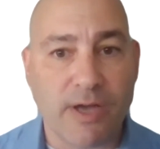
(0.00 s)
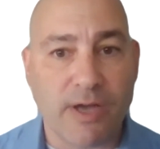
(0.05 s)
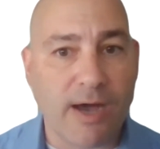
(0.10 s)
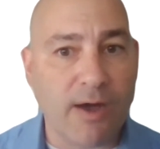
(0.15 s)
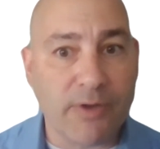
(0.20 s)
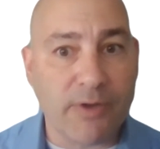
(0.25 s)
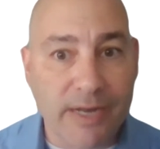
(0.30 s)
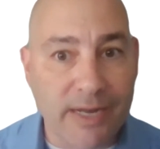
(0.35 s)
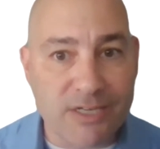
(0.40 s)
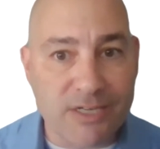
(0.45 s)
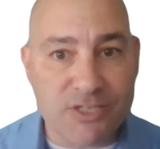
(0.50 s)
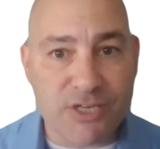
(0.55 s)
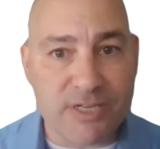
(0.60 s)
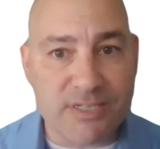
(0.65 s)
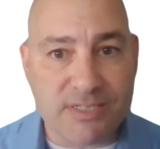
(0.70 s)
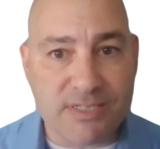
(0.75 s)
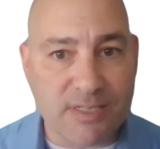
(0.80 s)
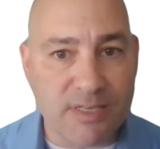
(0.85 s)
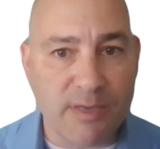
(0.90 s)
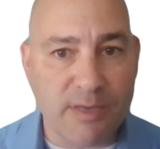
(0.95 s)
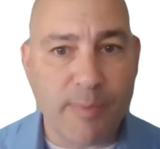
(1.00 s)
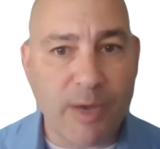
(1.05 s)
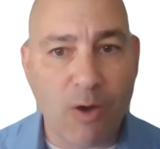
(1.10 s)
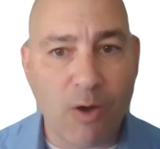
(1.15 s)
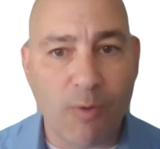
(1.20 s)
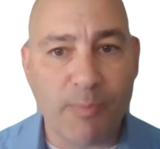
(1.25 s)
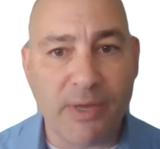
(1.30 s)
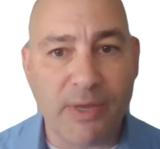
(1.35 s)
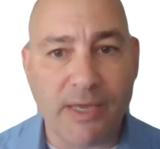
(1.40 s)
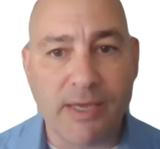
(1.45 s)
How can AJ's team
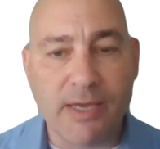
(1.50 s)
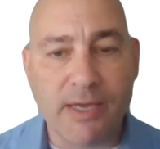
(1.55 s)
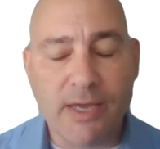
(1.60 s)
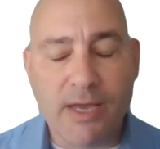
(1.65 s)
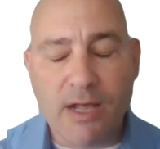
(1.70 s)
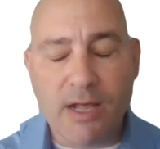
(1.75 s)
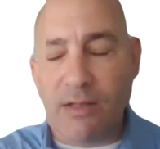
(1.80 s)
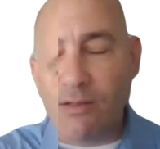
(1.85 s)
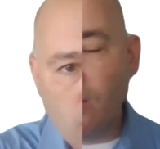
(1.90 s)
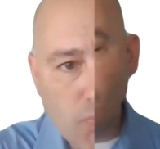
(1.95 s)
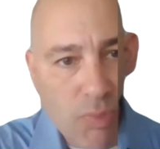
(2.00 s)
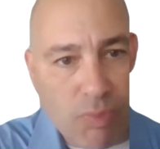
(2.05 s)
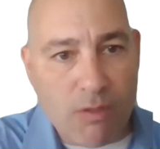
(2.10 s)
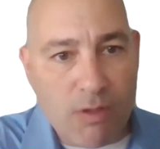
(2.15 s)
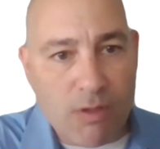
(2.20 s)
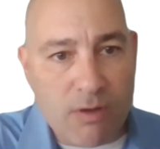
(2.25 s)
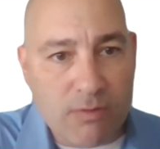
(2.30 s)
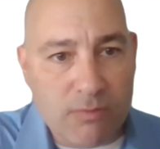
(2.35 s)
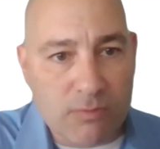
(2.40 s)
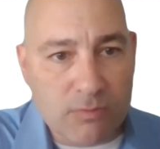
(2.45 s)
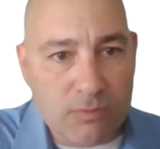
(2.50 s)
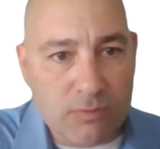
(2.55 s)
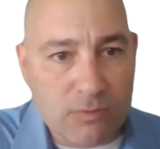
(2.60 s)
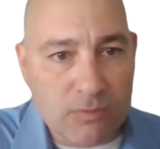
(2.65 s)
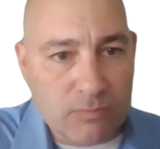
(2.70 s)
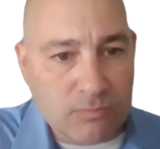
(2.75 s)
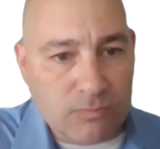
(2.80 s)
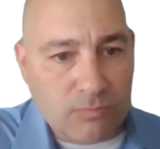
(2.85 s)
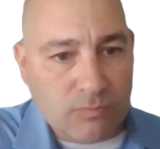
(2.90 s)
help me?" I think